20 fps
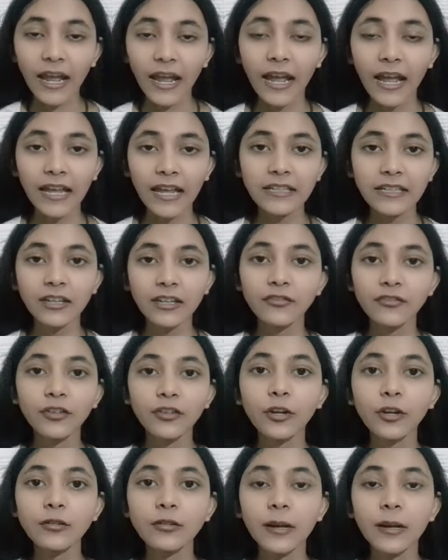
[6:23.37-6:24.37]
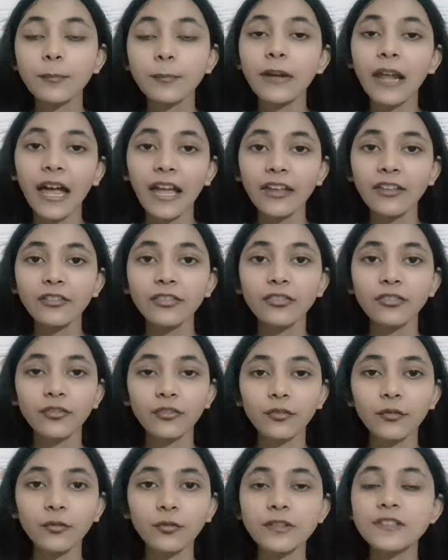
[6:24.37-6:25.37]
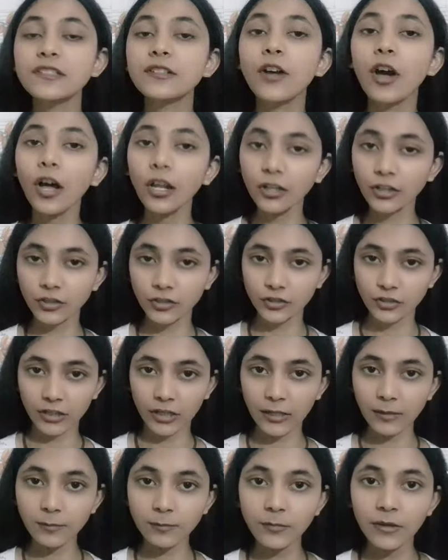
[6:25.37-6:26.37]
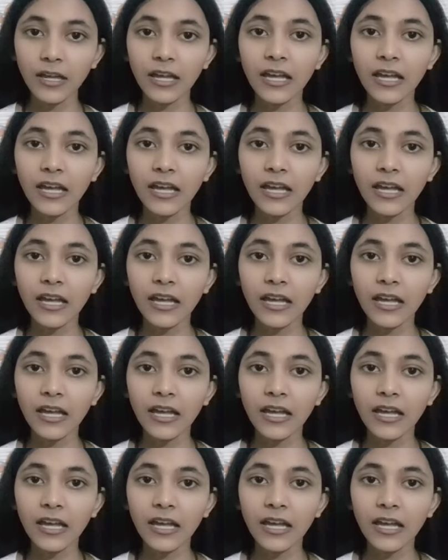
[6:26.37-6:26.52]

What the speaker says: And if you're applying through scholarship,